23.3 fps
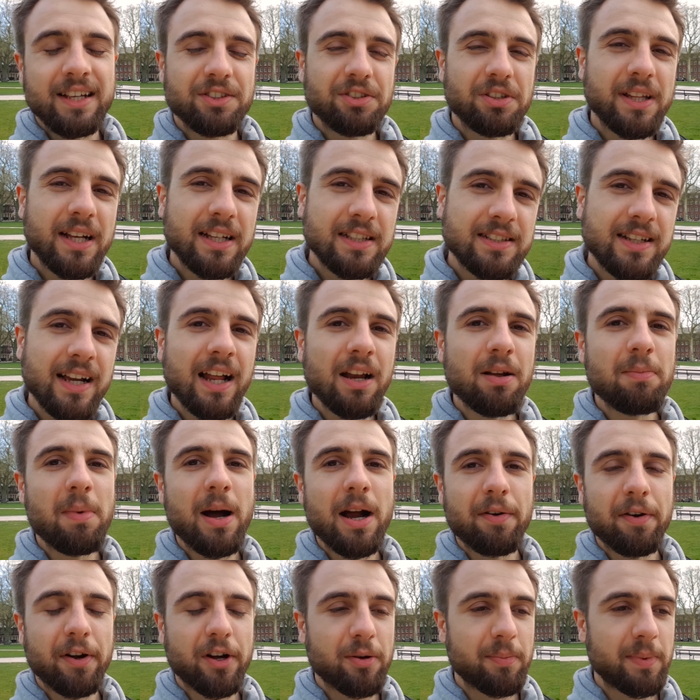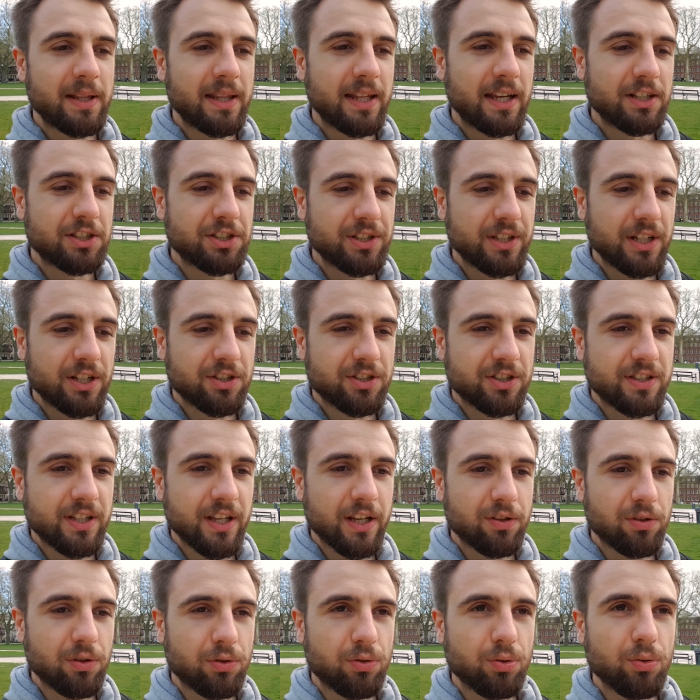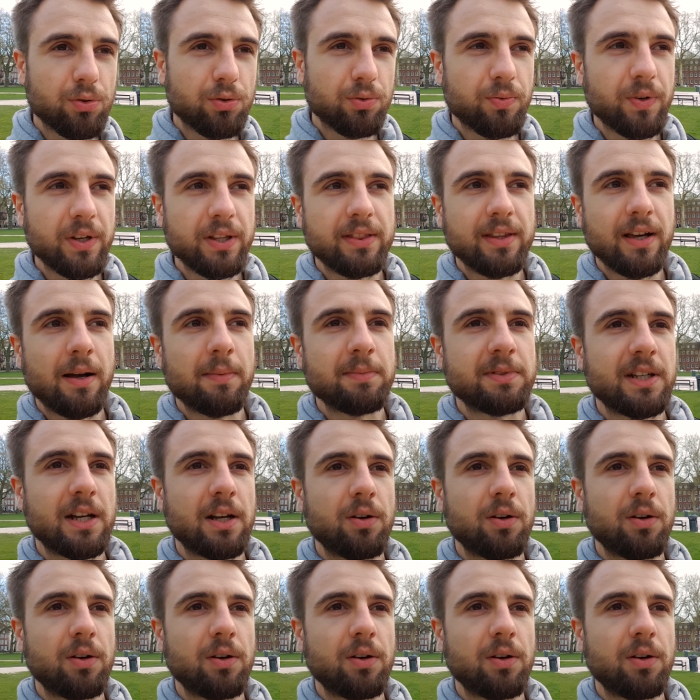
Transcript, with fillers: So that's kind of my recommendation there. Stick to two, three times.